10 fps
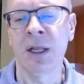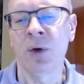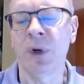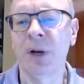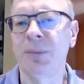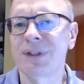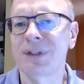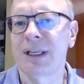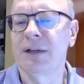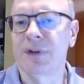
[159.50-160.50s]
When I'm
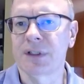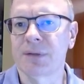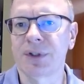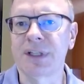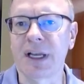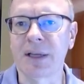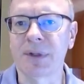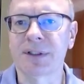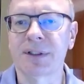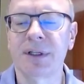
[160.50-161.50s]
using invisible
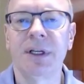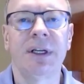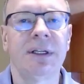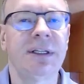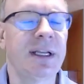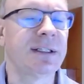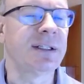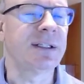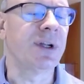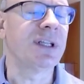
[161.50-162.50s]
segments, data
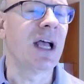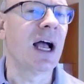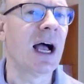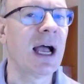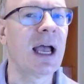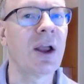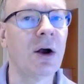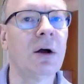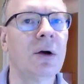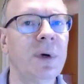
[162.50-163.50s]
series, I
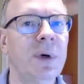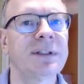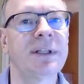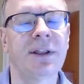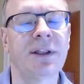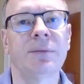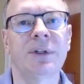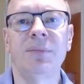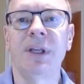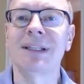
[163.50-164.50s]
always set them
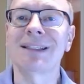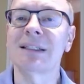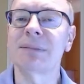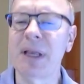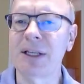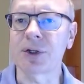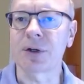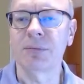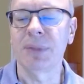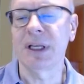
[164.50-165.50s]
to be
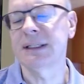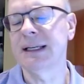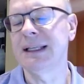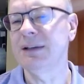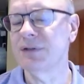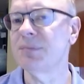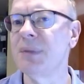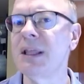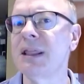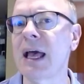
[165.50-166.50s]
spacer because it gives
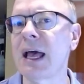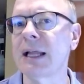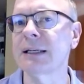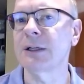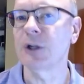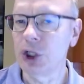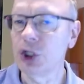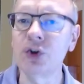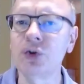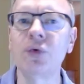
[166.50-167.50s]
me that
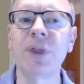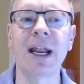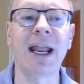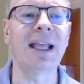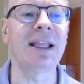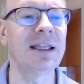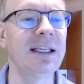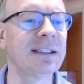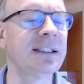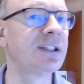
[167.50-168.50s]
clue that, hey,
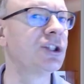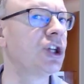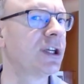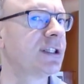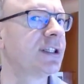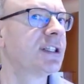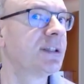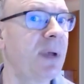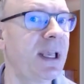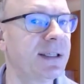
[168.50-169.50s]
this is just a
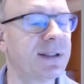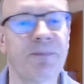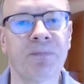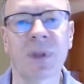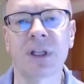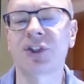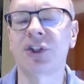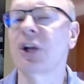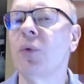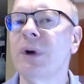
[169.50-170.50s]
space. It's
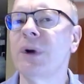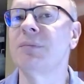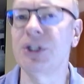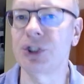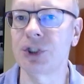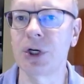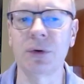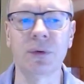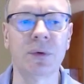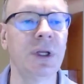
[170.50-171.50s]
not going to be
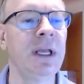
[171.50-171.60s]
shown.